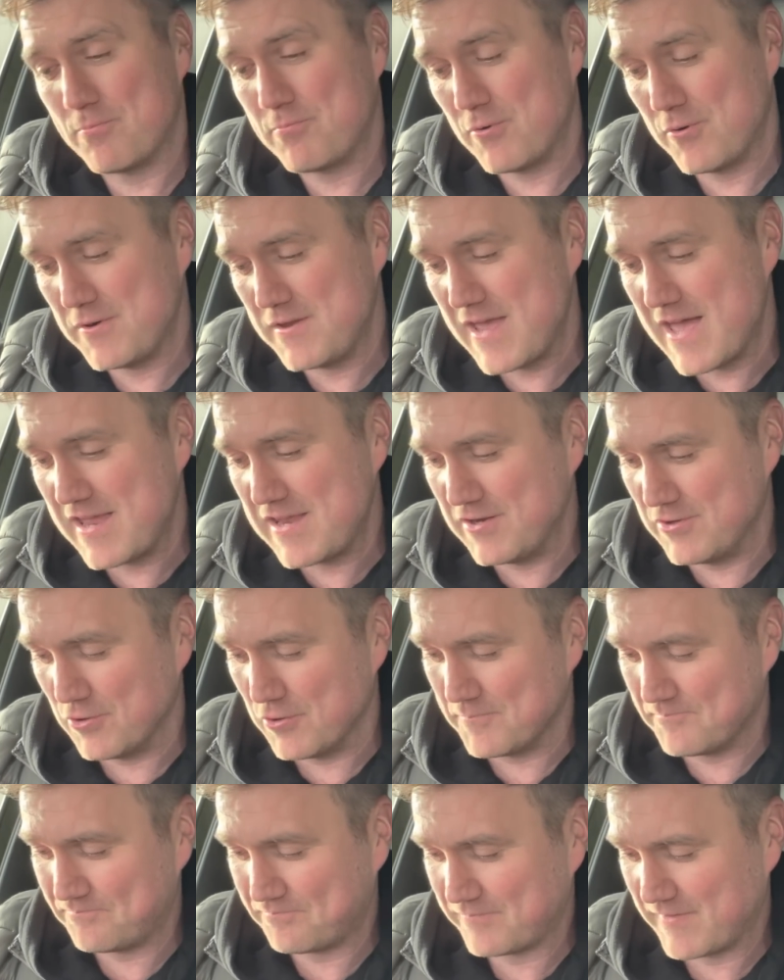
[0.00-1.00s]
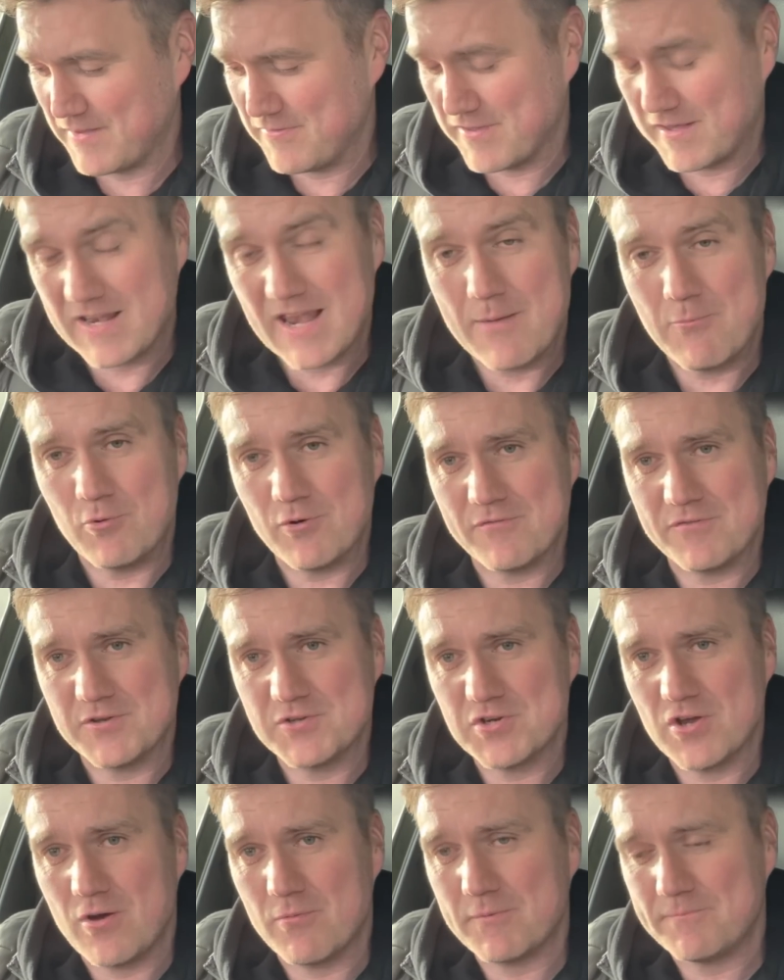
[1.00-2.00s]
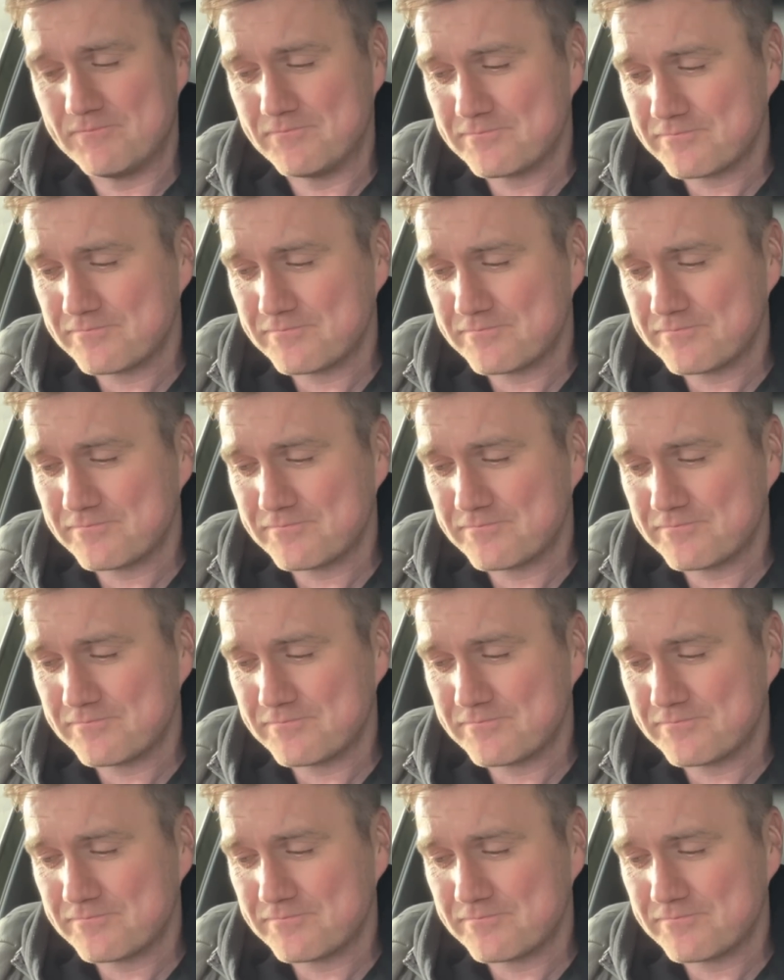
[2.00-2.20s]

But yeah, the glamour of the job.